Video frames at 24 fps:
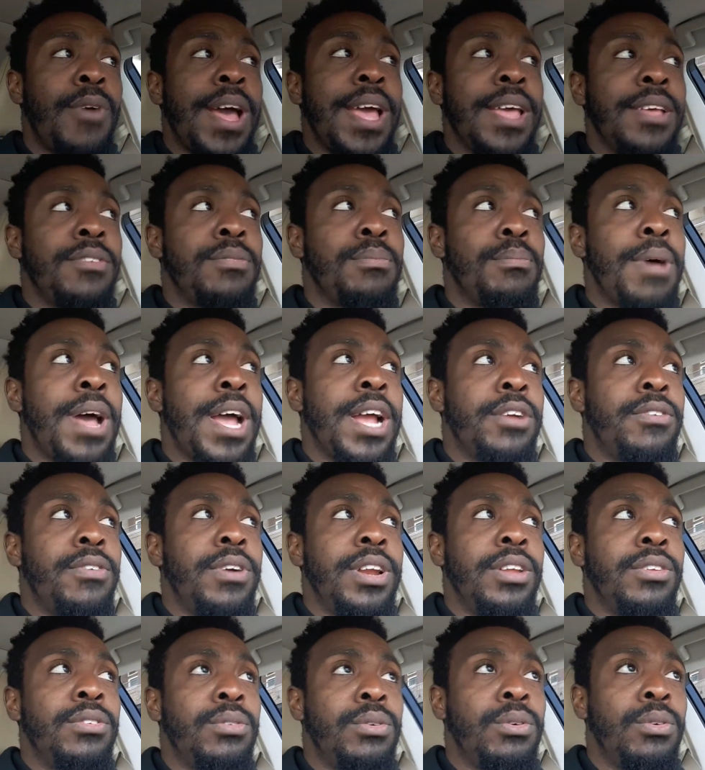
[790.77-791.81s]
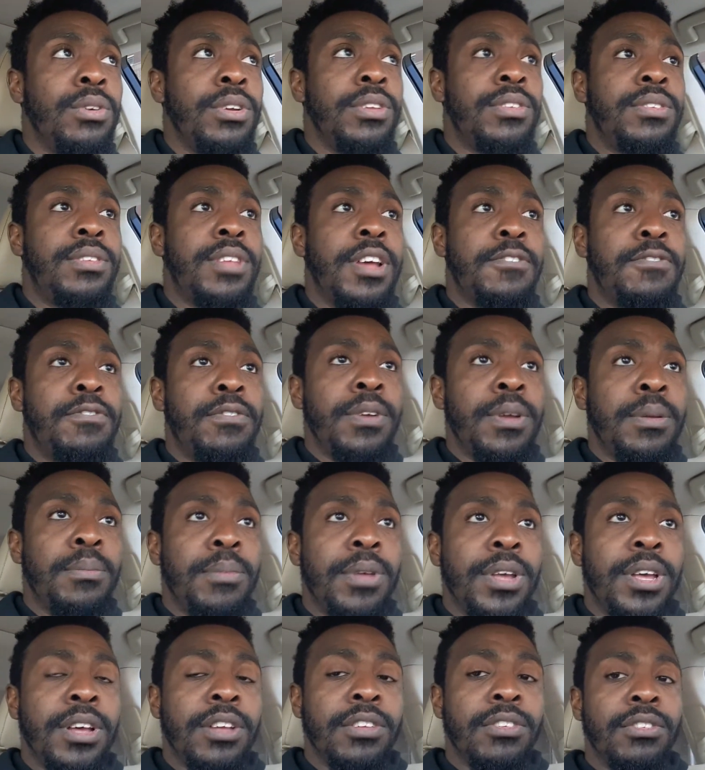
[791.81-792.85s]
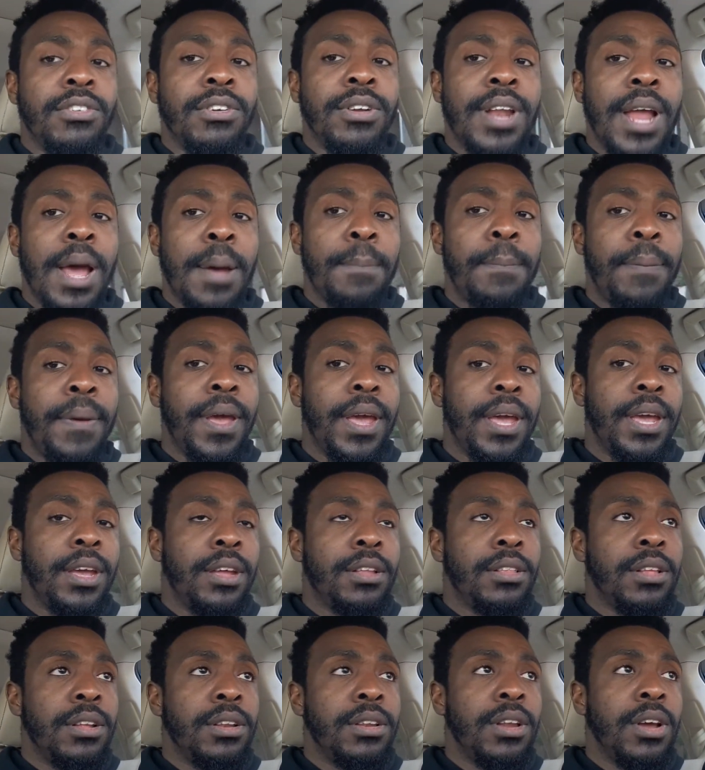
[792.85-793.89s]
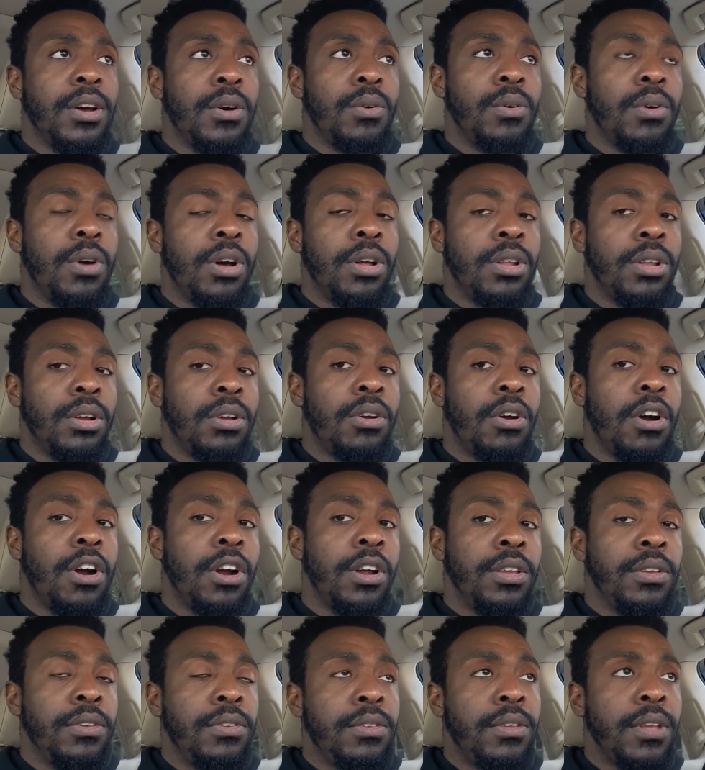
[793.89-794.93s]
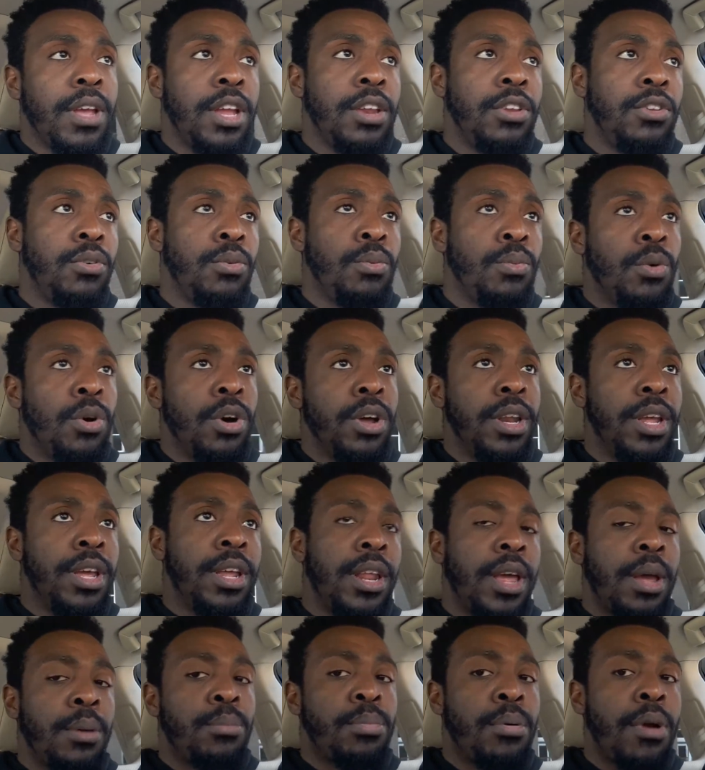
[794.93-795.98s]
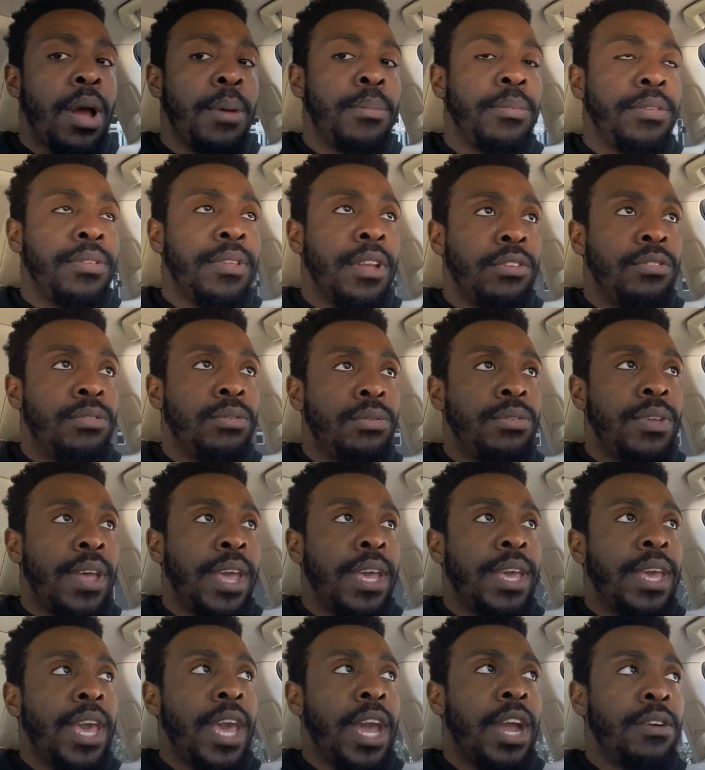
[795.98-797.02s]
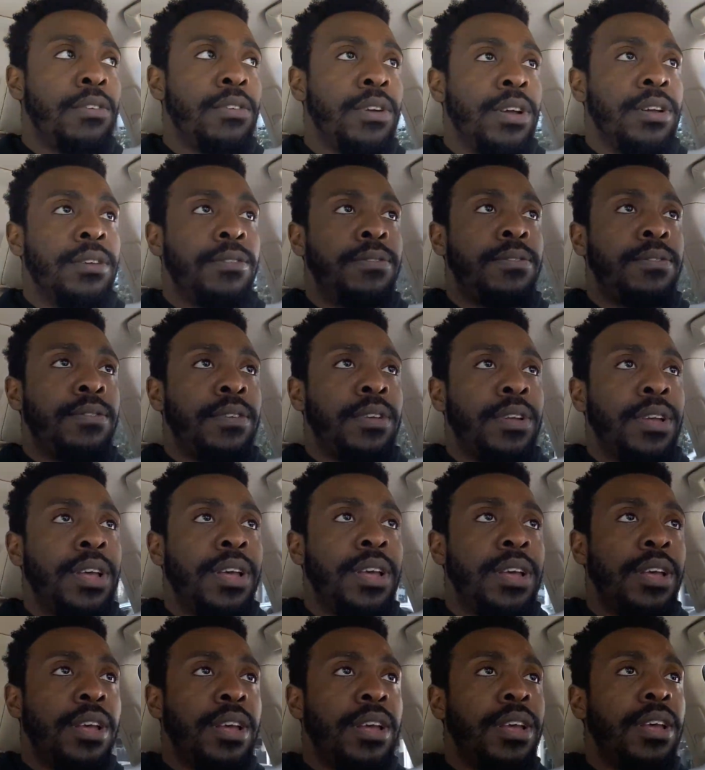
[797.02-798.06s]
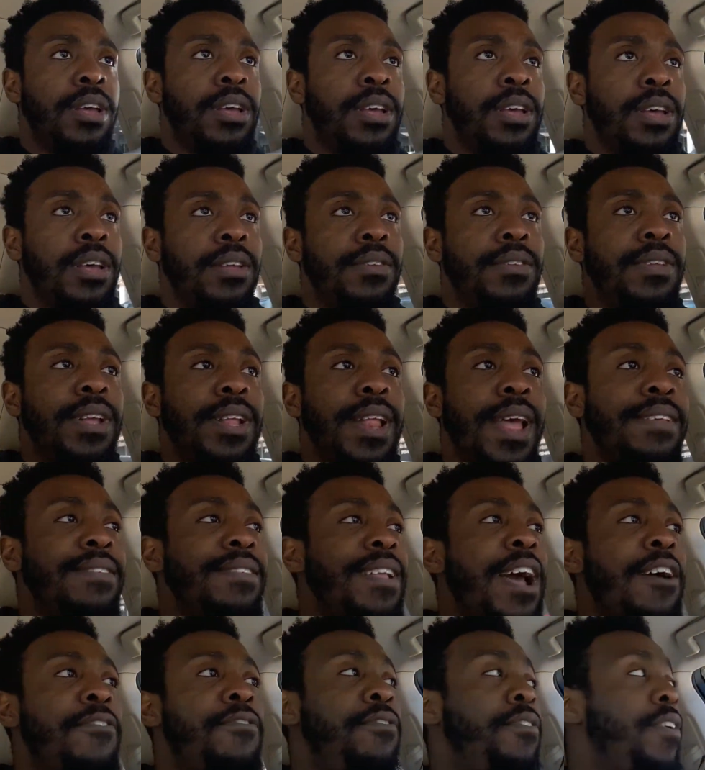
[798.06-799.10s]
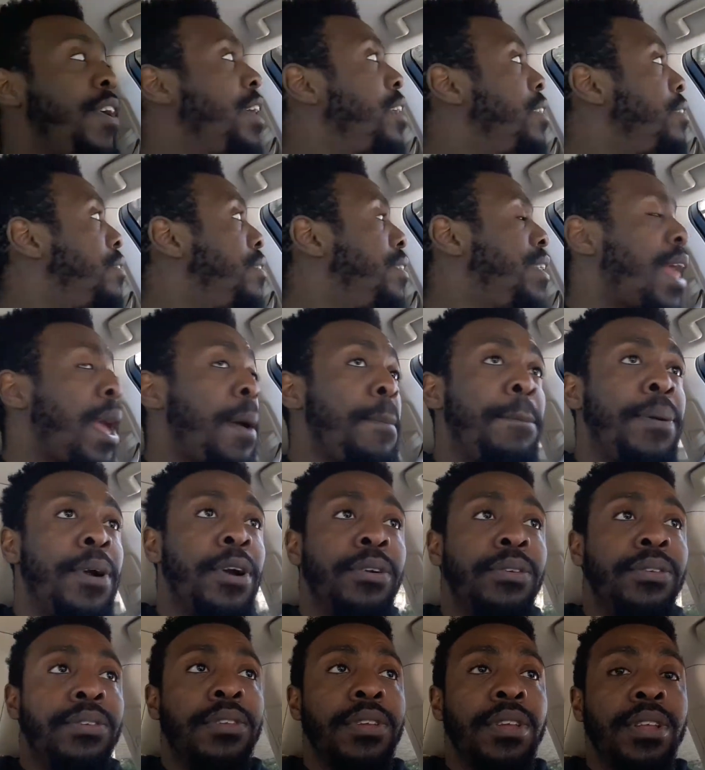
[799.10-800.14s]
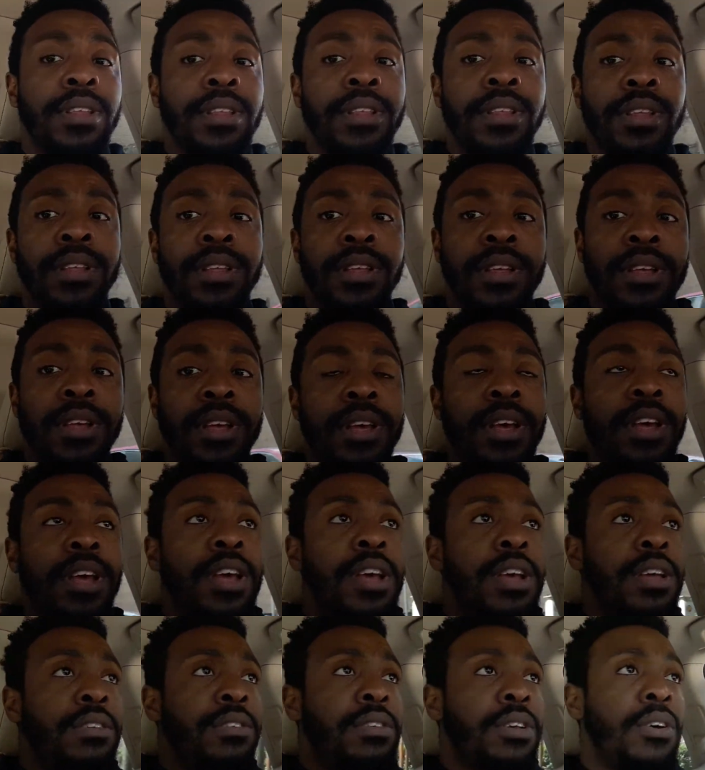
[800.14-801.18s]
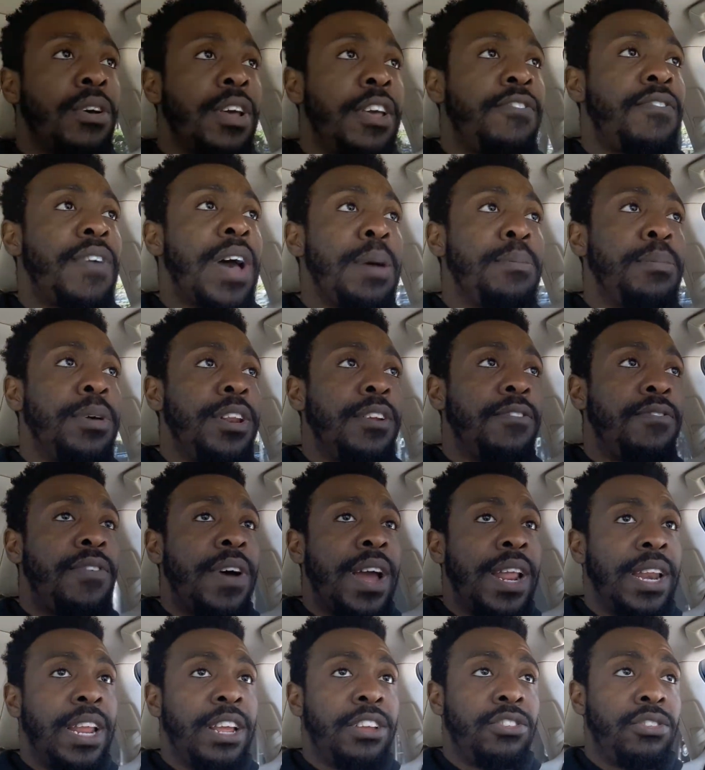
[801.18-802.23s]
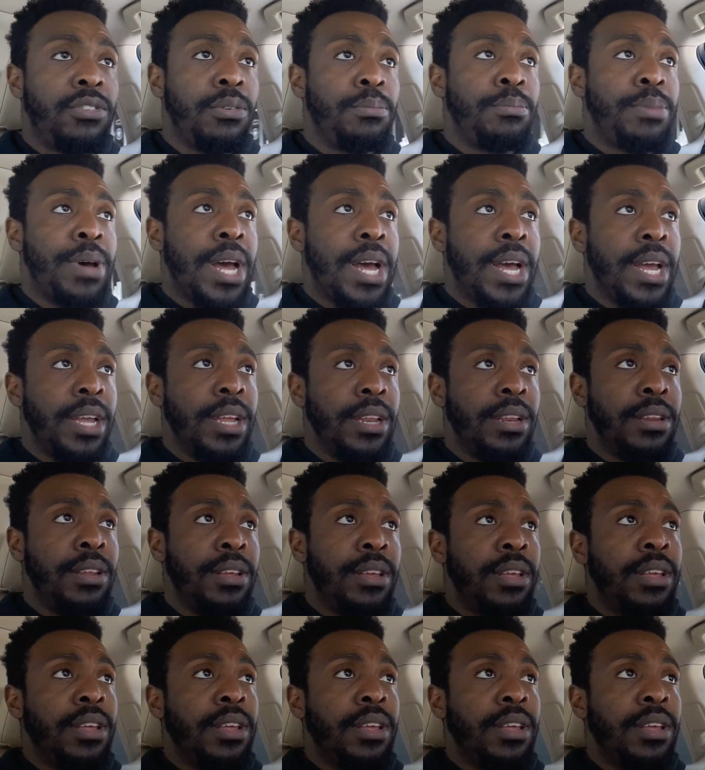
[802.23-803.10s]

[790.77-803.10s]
is my credit score suffering because you're not paying the note on the car you said you wanted and promised that you take care of? See, that's not fair to that person. So if I'm in a financial bind,